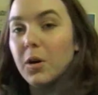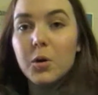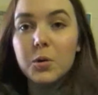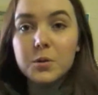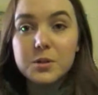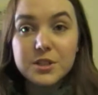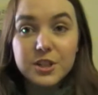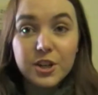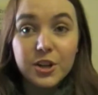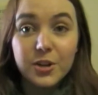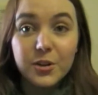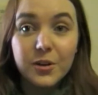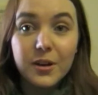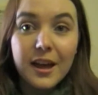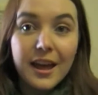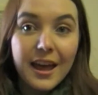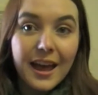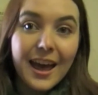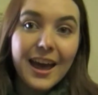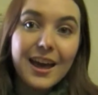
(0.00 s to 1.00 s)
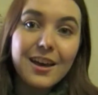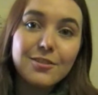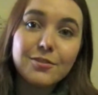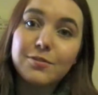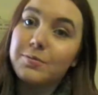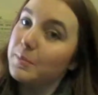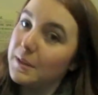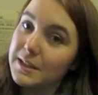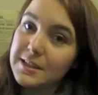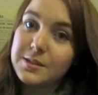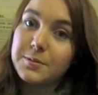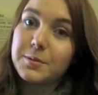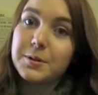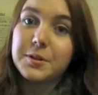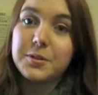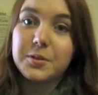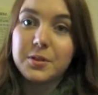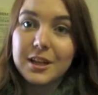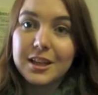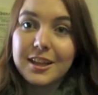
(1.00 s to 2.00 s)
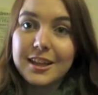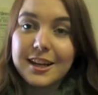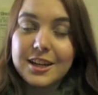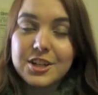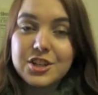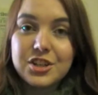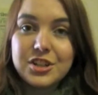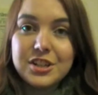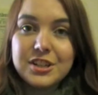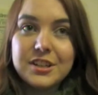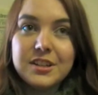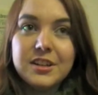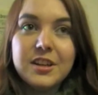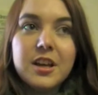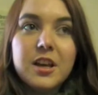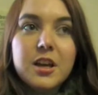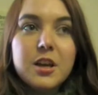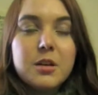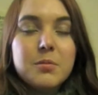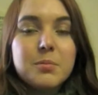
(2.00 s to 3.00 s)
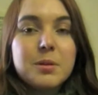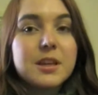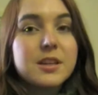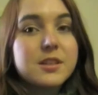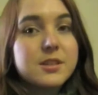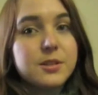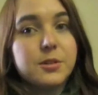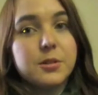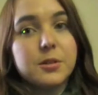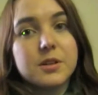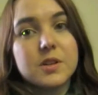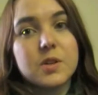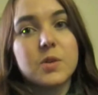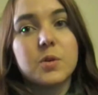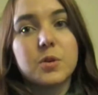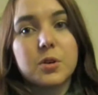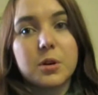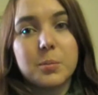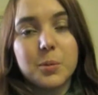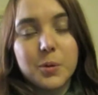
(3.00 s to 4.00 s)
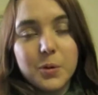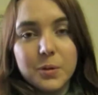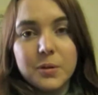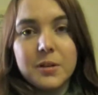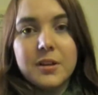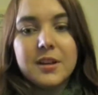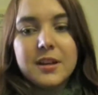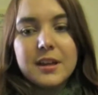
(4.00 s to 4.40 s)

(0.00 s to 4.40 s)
Also, have my squirrel collection because you're adorable